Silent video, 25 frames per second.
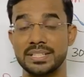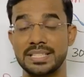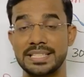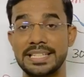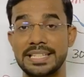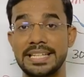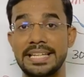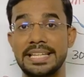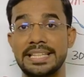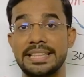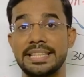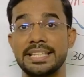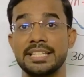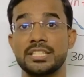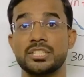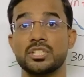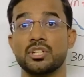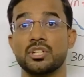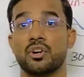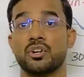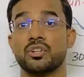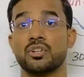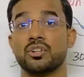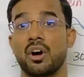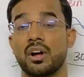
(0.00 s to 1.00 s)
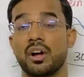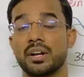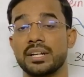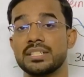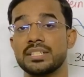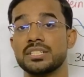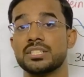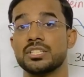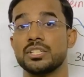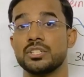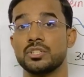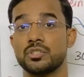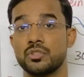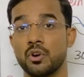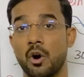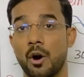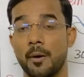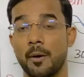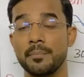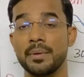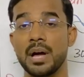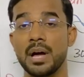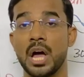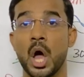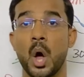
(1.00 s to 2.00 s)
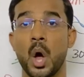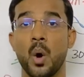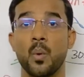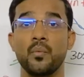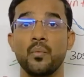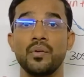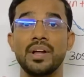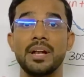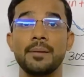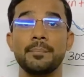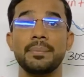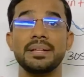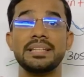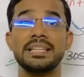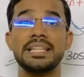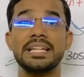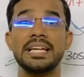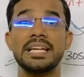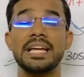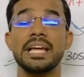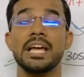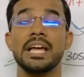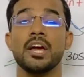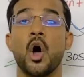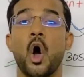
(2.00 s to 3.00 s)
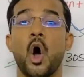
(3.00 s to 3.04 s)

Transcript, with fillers: see in the serotonin syndrome will be the